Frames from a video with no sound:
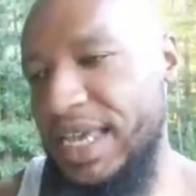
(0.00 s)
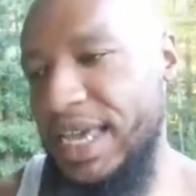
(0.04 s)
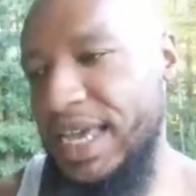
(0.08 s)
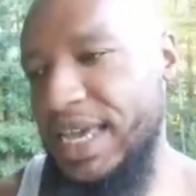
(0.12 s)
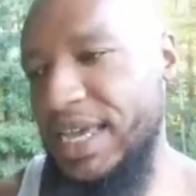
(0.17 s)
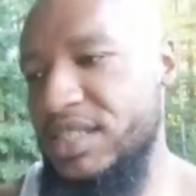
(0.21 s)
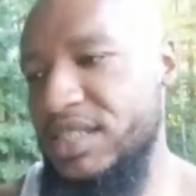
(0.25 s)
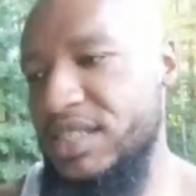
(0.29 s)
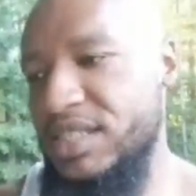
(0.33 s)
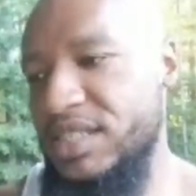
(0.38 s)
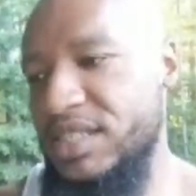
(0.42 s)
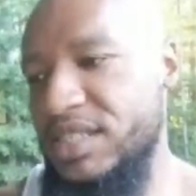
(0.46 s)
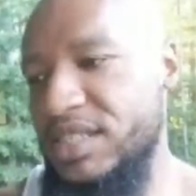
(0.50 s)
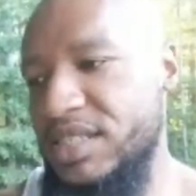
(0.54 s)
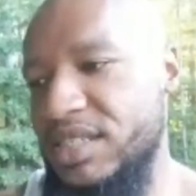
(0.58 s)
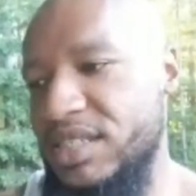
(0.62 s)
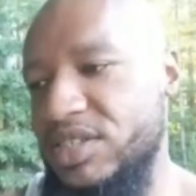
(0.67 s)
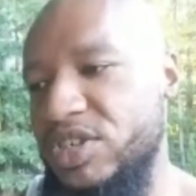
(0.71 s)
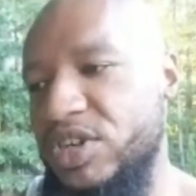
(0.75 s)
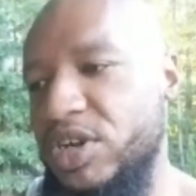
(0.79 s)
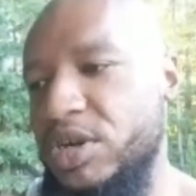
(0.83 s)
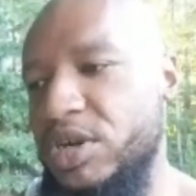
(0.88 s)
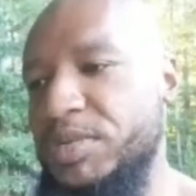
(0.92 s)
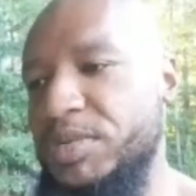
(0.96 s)
and just
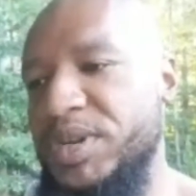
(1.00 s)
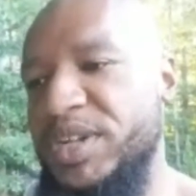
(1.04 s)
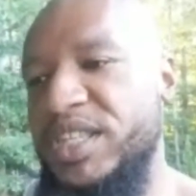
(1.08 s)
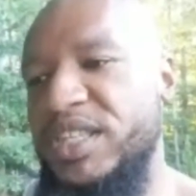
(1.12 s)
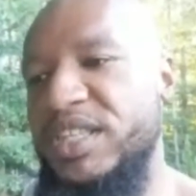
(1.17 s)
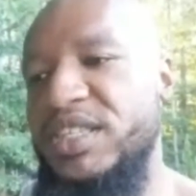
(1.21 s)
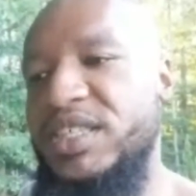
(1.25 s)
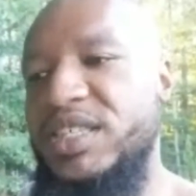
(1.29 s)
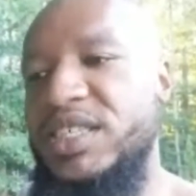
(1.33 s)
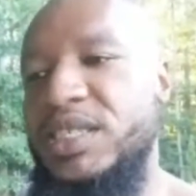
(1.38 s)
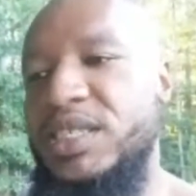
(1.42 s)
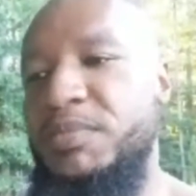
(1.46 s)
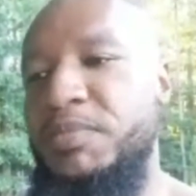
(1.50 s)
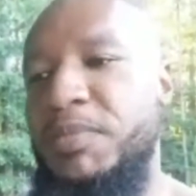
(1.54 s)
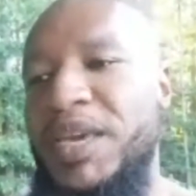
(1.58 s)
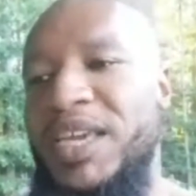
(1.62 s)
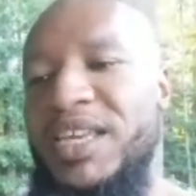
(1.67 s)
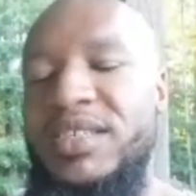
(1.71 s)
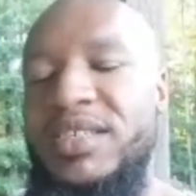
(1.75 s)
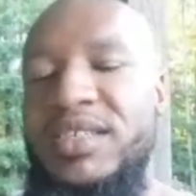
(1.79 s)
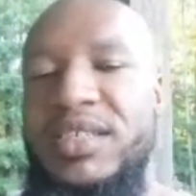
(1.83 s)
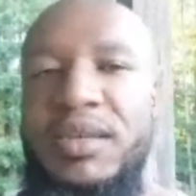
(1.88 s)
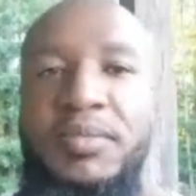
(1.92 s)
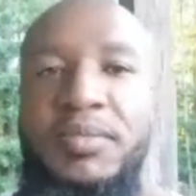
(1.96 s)
interpreting the
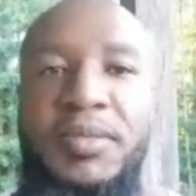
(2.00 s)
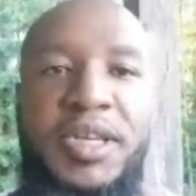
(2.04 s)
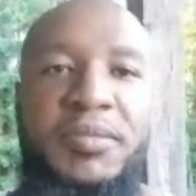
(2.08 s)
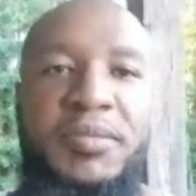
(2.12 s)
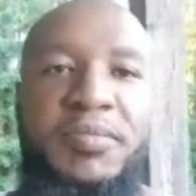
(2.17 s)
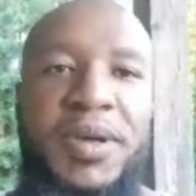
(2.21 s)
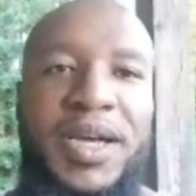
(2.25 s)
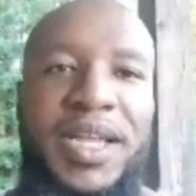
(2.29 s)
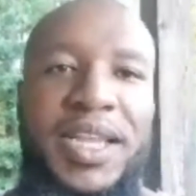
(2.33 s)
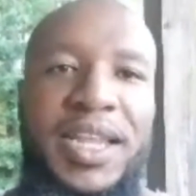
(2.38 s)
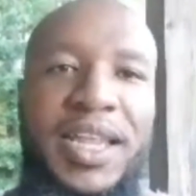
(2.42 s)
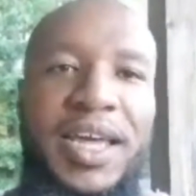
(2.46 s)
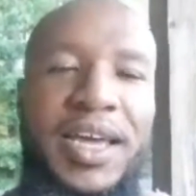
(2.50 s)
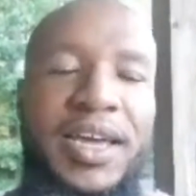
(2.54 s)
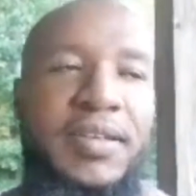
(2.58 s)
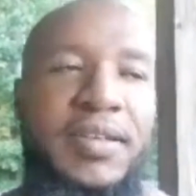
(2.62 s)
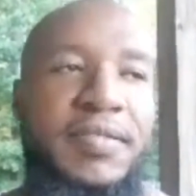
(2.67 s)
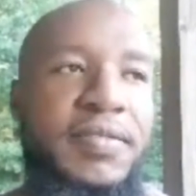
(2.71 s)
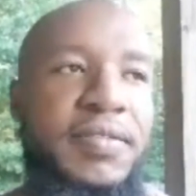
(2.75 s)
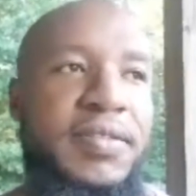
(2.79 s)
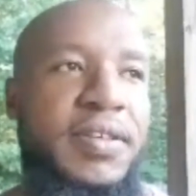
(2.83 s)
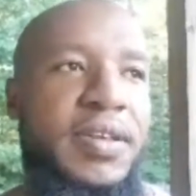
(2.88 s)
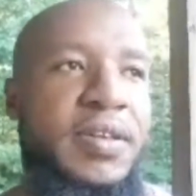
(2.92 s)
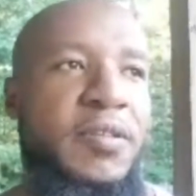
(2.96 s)
space I'm in my
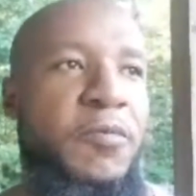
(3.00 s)
life.